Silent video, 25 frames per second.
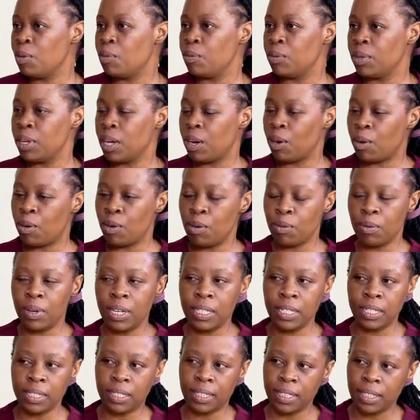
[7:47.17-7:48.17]
we are
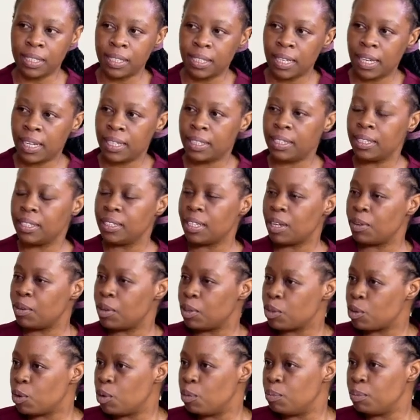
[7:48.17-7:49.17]
always seated in
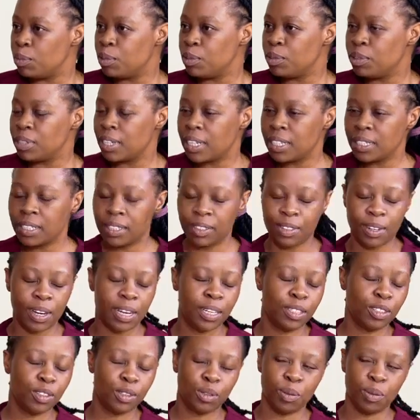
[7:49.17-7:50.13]
our computers trying